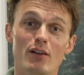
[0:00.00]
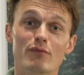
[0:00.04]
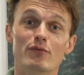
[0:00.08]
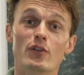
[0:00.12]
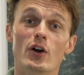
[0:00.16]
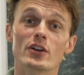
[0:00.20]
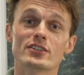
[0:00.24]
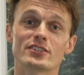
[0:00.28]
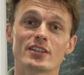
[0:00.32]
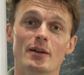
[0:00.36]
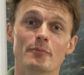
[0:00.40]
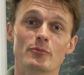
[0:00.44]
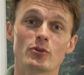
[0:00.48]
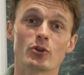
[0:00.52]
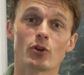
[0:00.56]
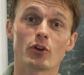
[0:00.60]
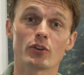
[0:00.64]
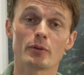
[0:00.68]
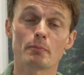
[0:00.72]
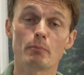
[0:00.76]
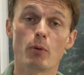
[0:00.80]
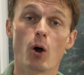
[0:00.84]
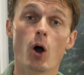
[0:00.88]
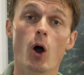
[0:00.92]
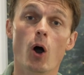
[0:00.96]
First up, you've got
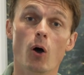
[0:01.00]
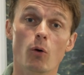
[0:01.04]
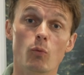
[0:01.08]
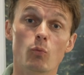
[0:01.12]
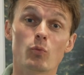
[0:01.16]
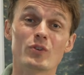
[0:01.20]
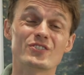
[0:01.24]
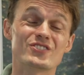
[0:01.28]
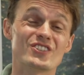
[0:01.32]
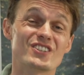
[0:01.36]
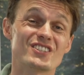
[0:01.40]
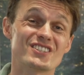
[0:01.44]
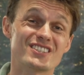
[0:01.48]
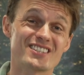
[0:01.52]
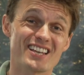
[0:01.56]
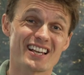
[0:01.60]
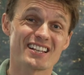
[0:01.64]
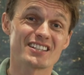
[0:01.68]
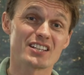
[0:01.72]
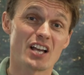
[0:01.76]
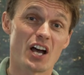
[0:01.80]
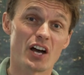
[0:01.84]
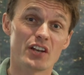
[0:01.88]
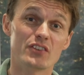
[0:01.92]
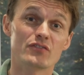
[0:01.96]
the pot, which is
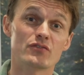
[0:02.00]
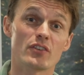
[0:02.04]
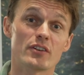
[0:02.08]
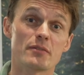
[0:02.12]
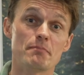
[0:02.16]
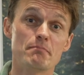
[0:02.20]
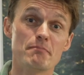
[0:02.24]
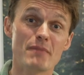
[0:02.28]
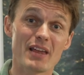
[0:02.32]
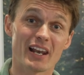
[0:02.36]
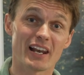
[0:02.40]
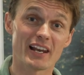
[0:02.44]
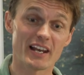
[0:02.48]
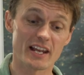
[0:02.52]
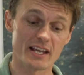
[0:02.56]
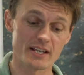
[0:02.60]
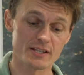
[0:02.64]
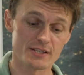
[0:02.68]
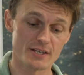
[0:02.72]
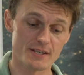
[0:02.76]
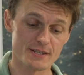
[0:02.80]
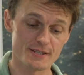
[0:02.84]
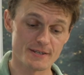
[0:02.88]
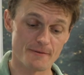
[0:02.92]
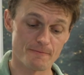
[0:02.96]
600
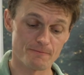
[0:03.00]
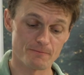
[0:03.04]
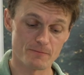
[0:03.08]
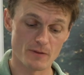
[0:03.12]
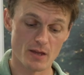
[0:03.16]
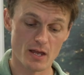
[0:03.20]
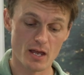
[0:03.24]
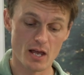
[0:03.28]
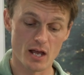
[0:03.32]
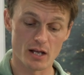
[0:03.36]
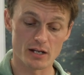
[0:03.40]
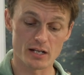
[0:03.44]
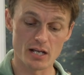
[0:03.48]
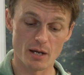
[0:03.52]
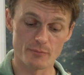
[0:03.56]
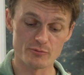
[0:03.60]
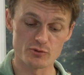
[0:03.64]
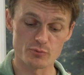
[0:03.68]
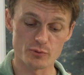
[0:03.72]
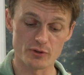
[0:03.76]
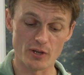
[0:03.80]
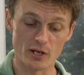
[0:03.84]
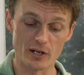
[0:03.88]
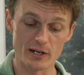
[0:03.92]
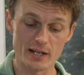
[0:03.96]
milliliters. It
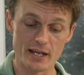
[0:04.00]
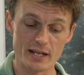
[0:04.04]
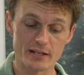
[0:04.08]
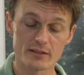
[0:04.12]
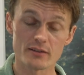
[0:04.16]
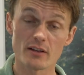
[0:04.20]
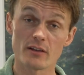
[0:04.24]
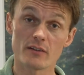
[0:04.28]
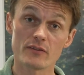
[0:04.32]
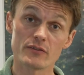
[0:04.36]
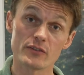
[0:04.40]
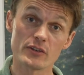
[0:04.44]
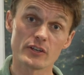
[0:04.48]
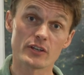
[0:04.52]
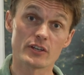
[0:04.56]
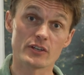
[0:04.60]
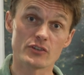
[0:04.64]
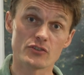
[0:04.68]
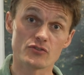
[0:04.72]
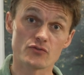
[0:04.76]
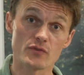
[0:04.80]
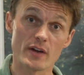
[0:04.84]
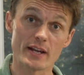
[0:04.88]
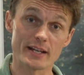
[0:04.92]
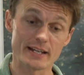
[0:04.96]
comes with a lid you can
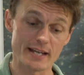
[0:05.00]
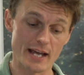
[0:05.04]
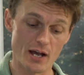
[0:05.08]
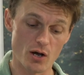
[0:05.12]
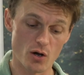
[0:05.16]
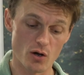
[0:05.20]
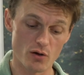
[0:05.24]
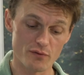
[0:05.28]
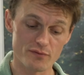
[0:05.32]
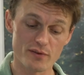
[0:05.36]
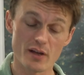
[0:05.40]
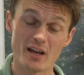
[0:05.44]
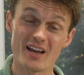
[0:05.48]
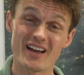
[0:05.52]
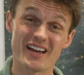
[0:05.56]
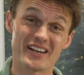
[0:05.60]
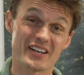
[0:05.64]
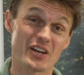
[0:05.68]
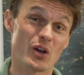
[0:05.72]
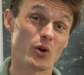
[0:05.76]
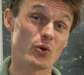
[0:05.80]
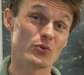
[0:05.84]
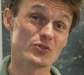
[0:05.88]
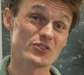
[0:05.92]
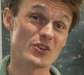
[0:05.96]
drink out of, and
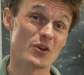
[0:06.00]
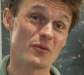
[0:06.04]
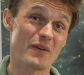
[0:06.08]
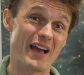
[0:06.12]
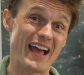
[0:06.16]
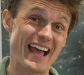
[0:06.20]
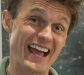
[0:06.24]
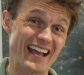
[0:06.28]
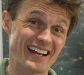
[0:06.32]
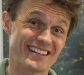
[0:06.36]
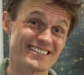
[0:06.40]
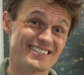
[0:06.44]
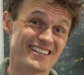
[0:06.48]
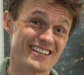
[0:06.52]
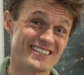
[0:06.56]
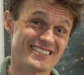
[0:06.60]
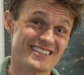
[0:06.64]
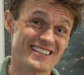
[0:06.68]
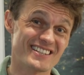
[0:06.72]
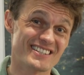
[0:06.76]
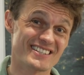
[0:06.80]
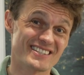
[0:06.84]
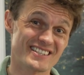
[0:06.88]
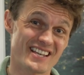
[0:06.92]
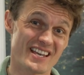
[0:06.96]
it also acts as
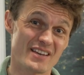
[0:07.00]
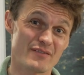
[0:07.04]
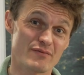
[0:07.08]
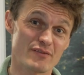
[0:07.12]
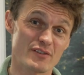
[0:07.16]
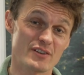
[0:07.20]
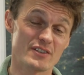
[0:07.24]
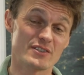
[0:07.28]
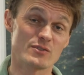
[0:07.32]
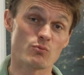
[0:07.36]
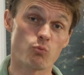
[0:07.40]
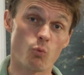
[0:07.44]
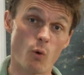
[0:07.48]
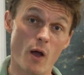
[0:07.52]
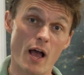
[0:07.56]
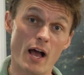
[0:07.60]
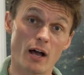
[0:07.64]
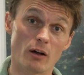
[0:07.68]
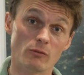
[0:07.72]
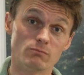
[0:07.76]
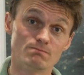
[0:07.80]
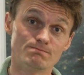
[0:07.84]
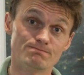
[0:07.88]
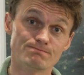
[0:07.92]
a sieve as well.